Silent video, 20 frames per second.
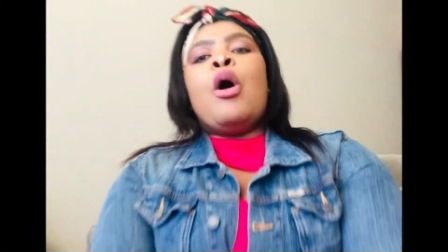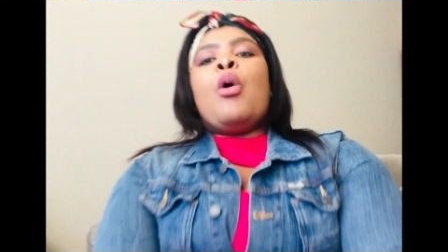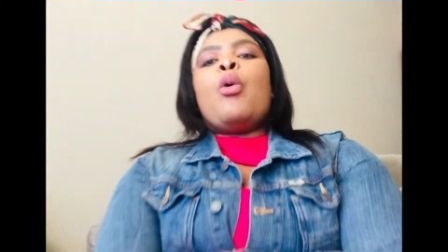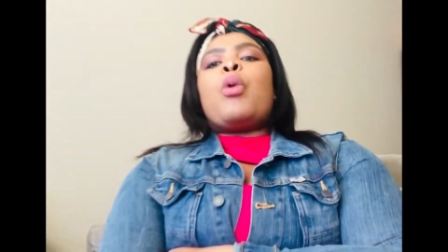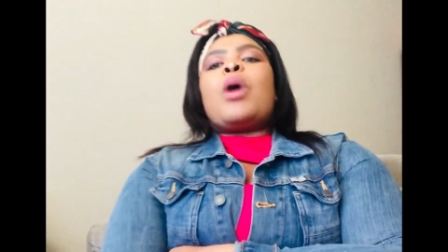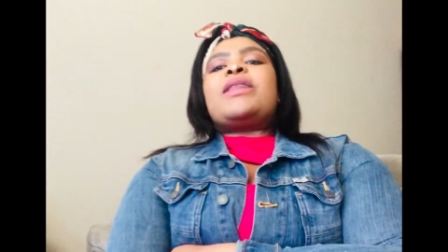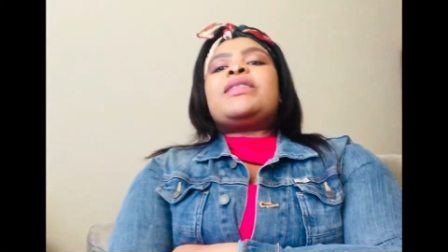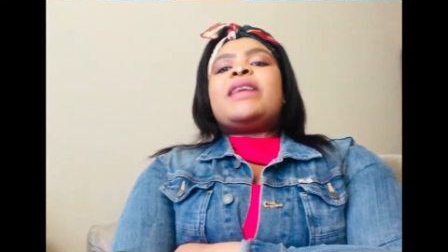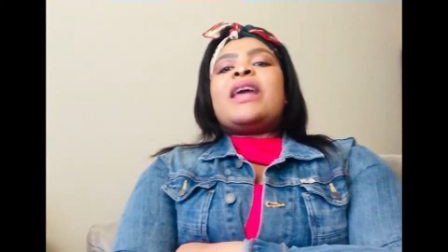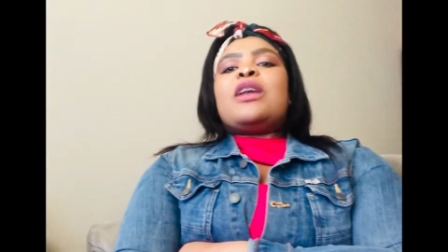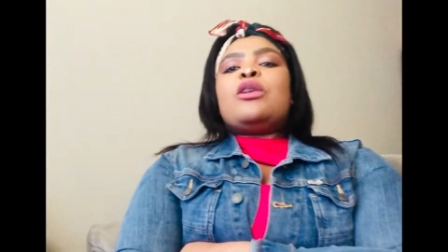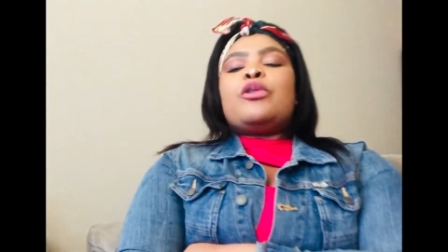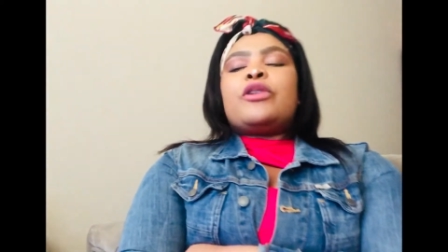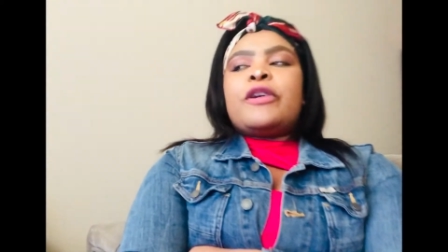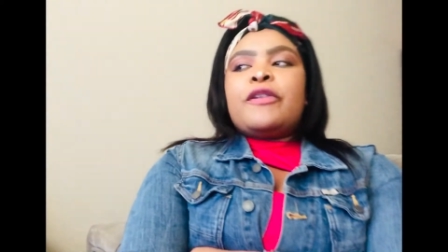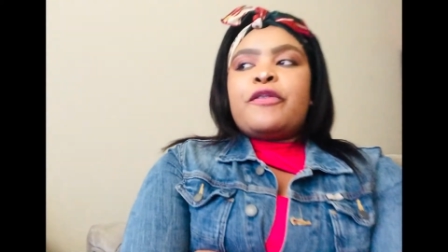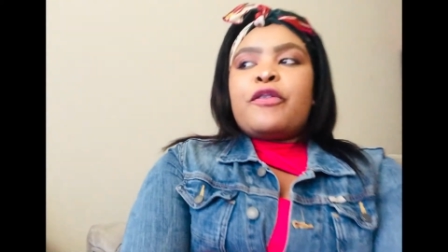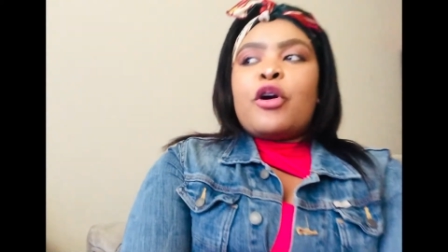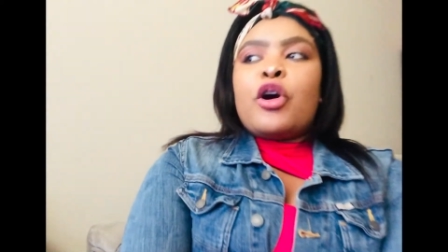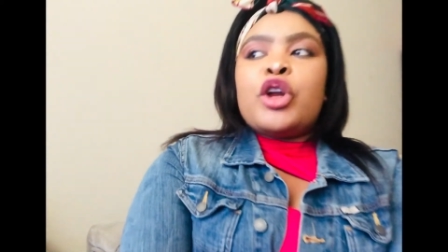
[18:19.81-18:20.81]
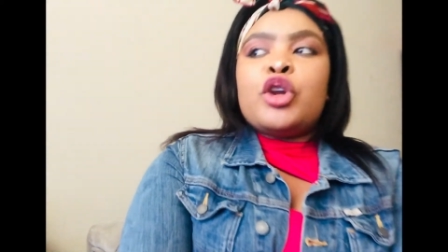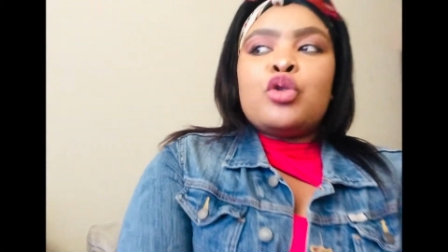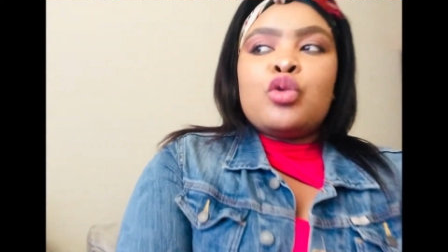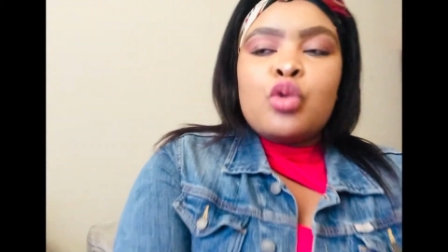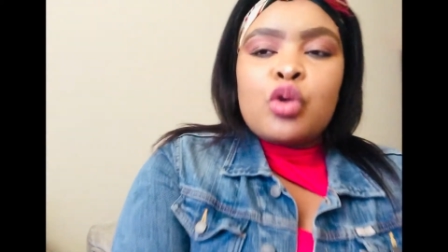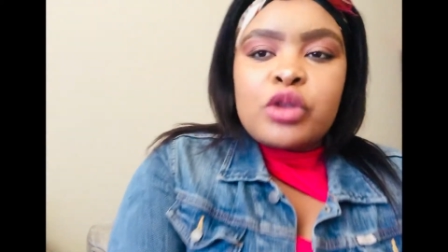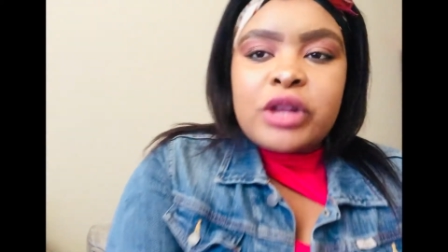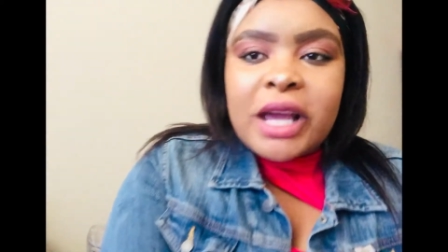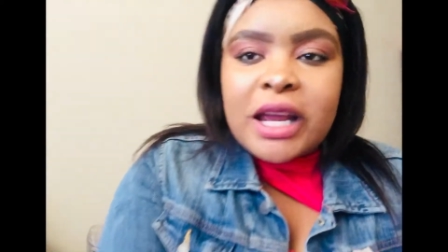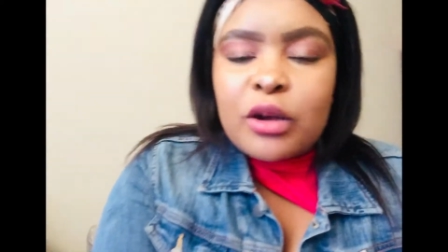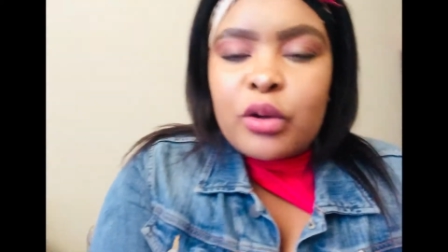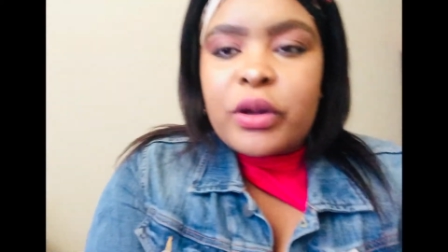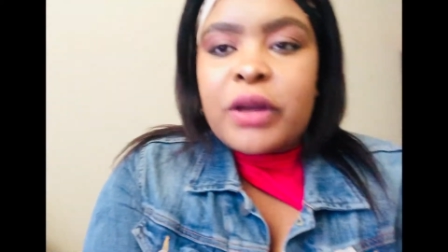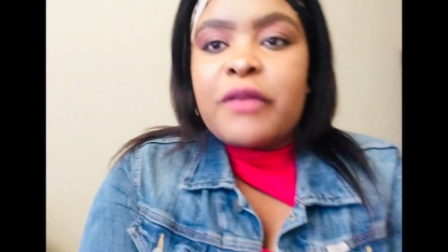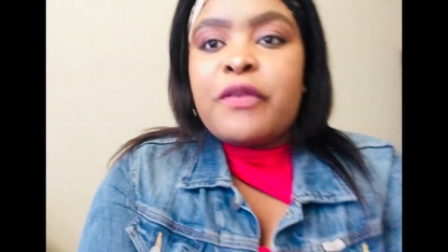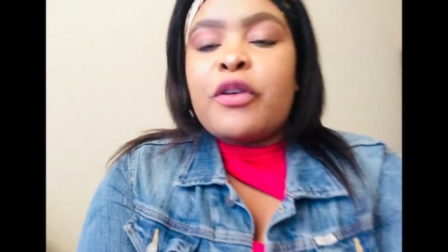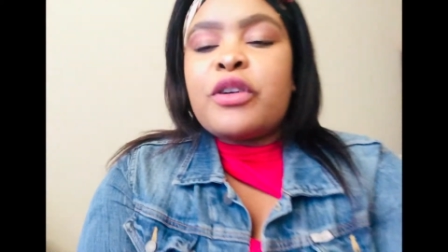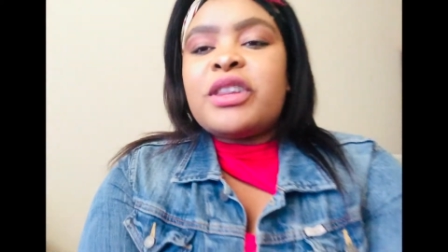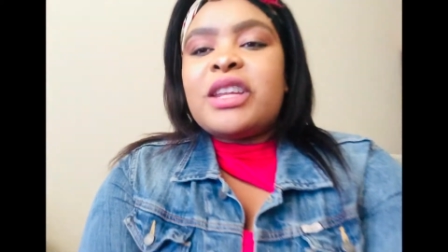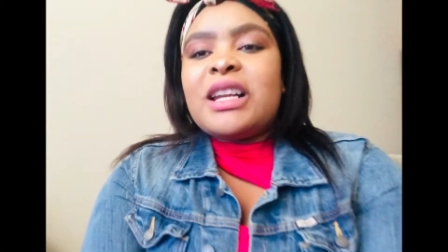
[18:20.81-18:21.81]
what they're looking for and who they're
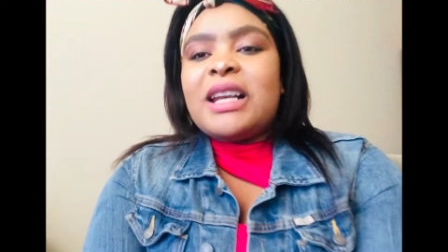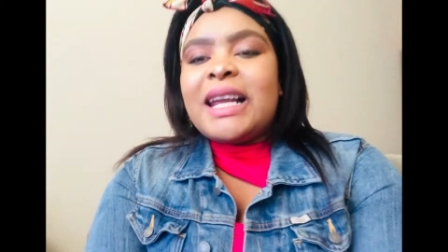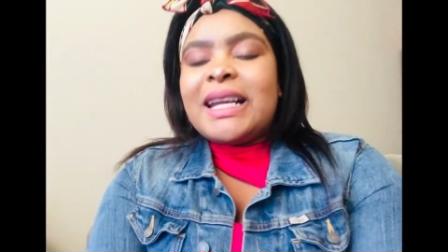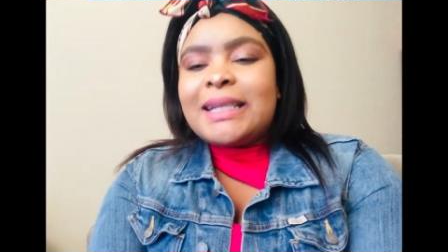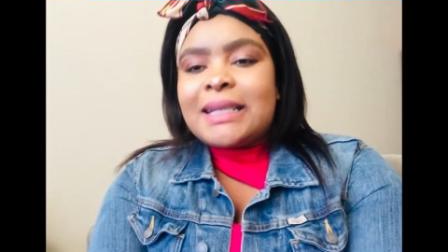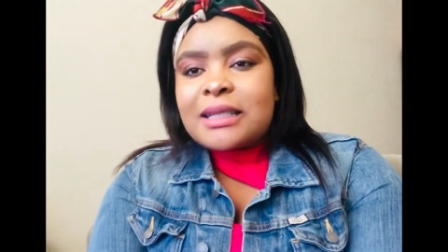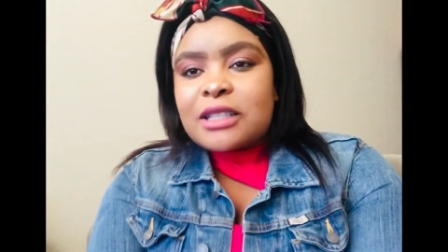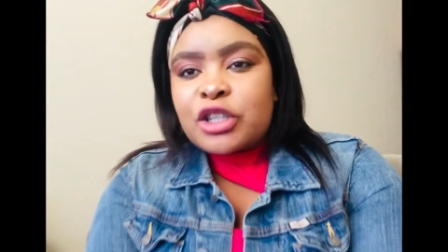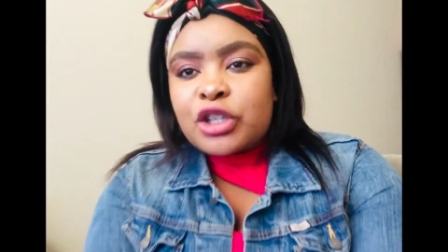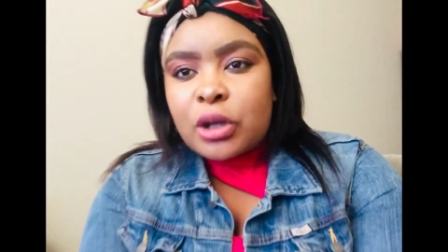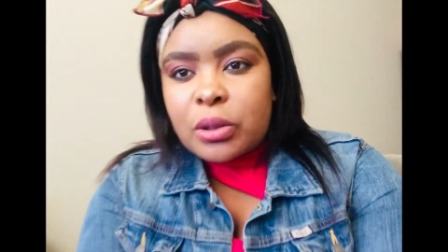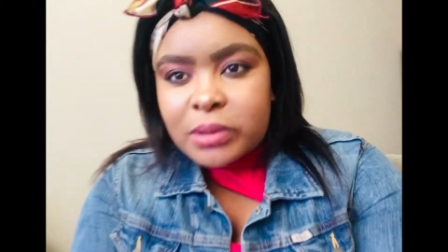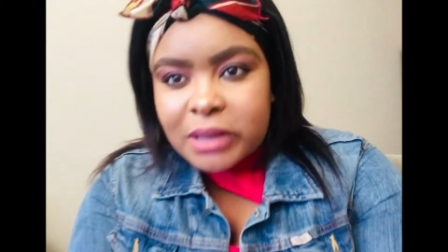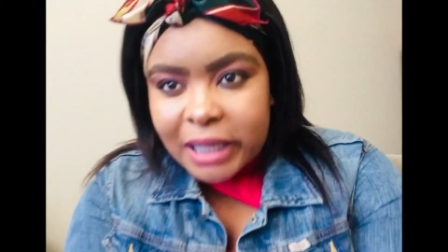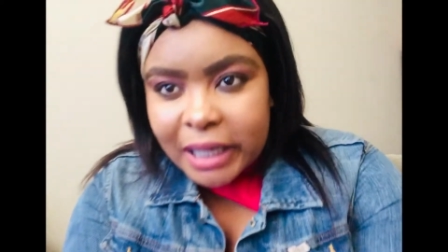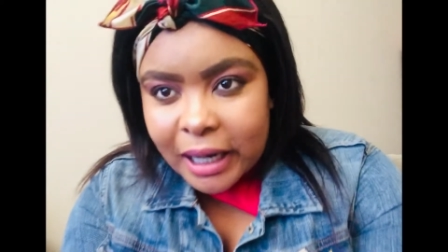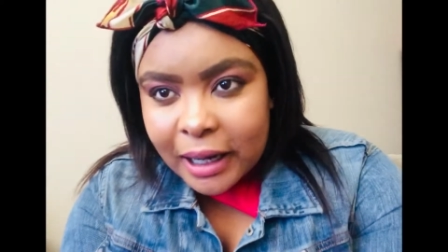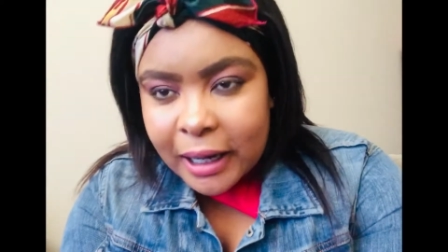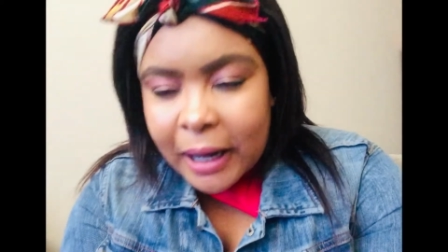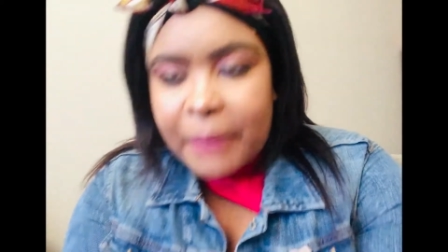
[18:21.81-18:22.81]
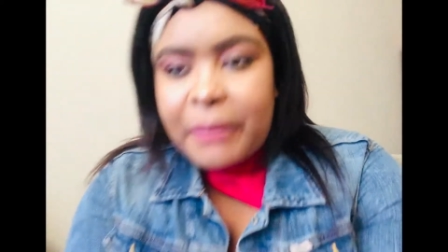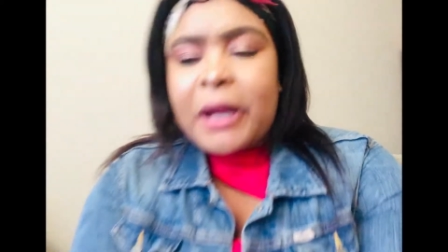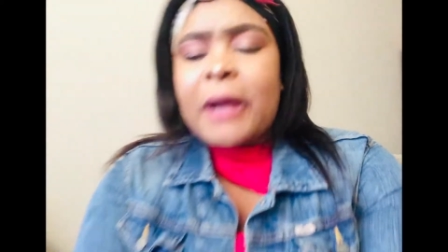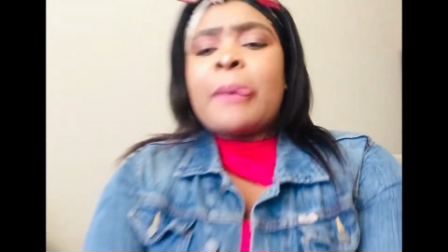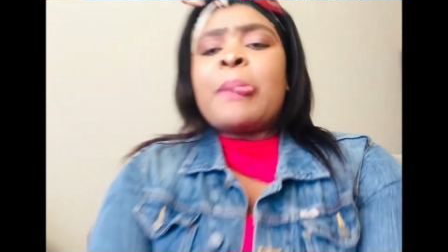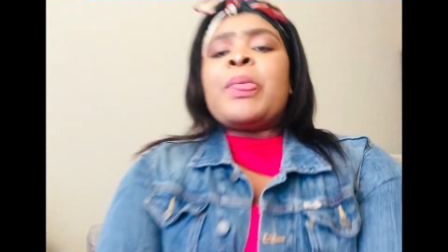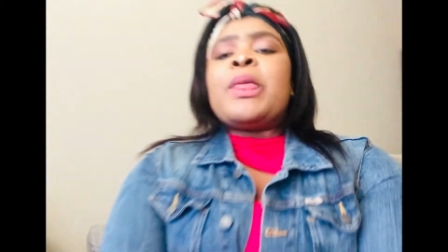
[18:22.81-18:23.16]
looking for, the latest shows that are coming.